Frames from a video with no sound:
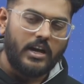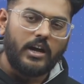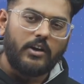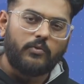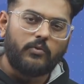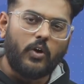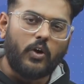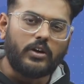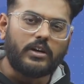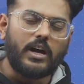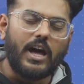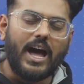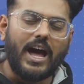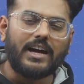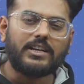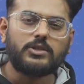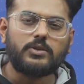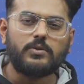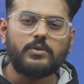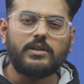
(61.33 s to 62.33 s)
What
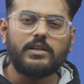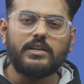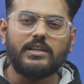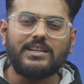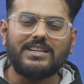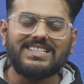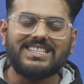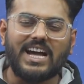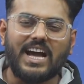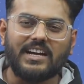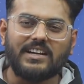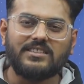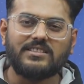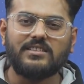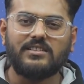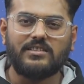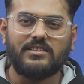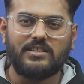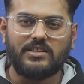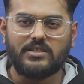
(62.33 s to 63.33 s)
actually is
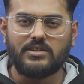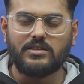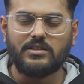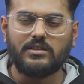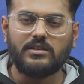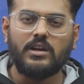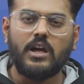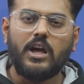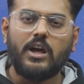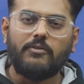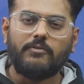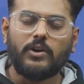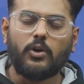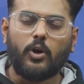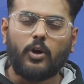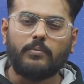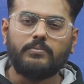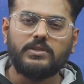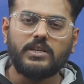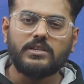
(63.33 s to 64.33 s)
acceleration when
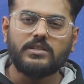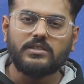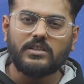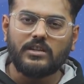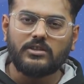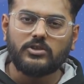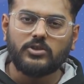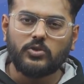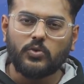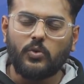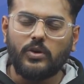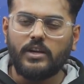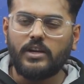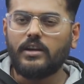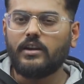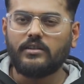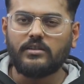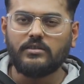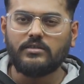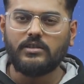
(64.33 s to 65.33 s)
objects are solely
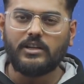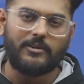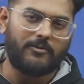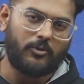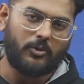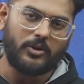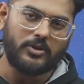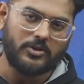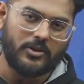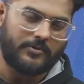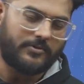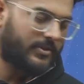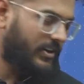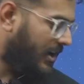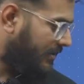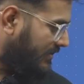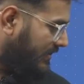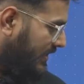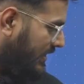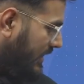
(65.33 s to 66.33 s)
under the influence of
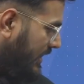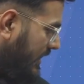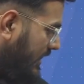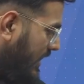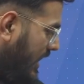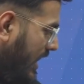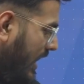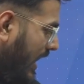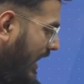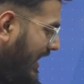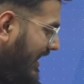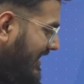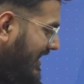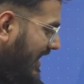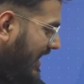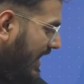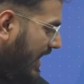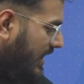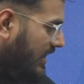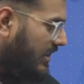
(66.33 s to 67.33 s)
gravity? And at
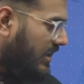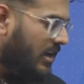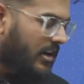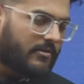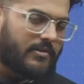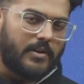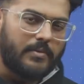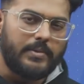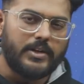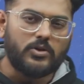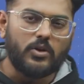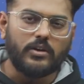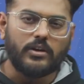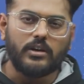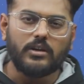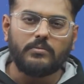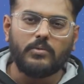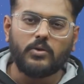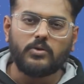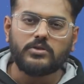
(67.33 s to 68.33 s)
the end, we'll be
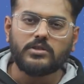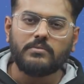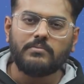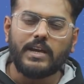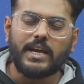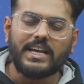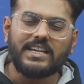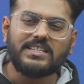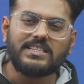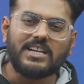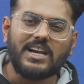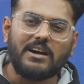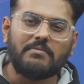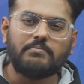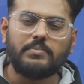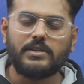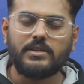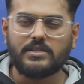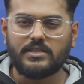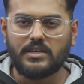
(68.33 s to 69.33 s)
talking about some
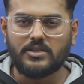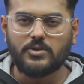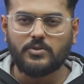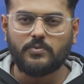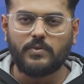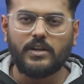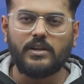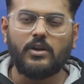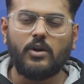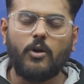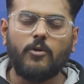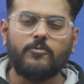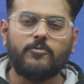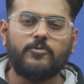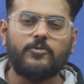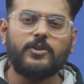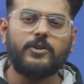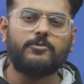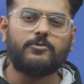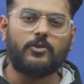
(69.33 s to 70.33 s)
examples as well of
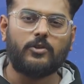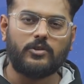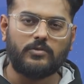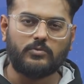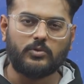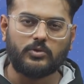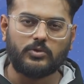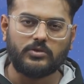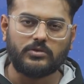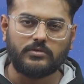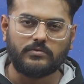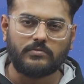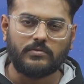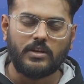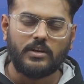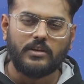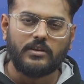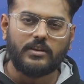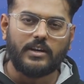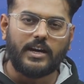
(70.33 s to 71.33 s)
free fall motion,
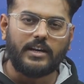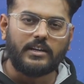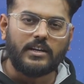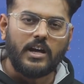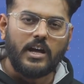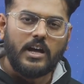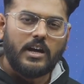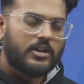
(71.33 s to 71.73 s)
right?